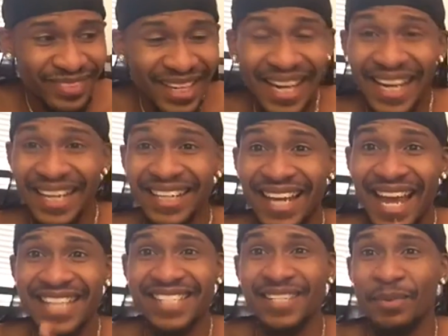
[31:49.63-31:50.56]
And
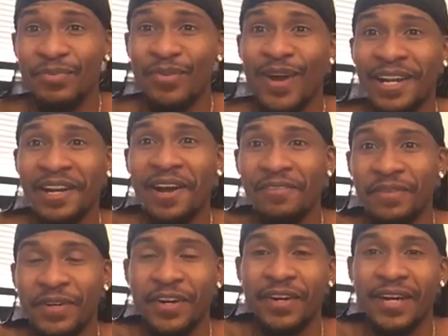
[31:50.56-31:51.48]
lastly, before I get off
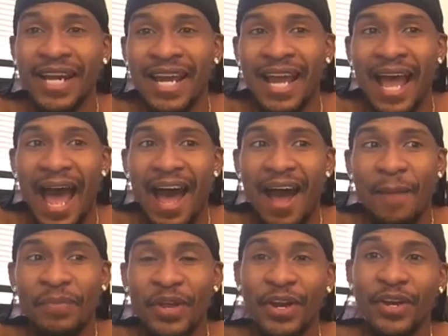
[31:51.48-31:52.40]
of here,
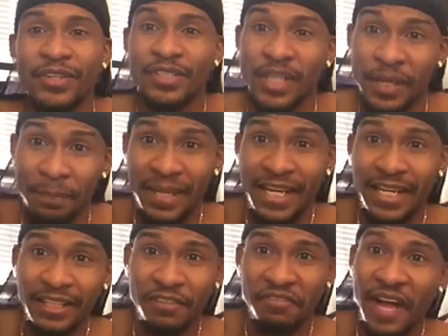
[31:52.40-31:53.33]
there's
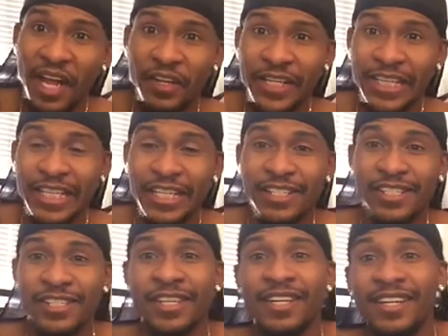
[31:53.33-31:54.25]
immediately following
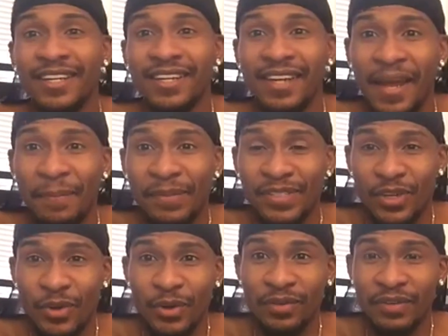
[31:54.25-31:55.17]
this
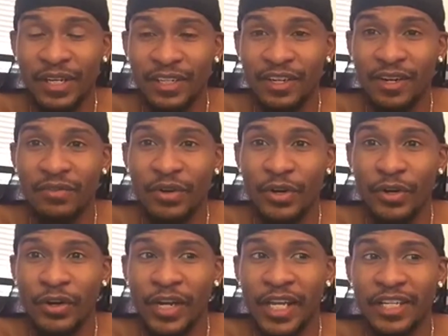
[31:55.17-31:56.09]
episode of
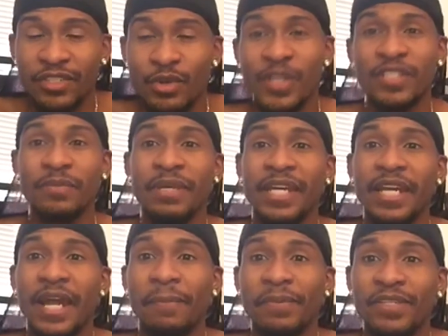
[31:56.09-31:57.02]
Uncover is going to be an
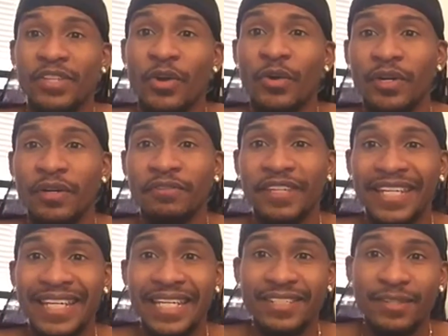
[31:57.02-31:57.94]
episode of
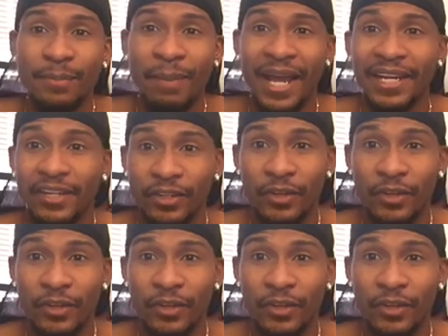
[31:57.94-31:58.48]
Eat by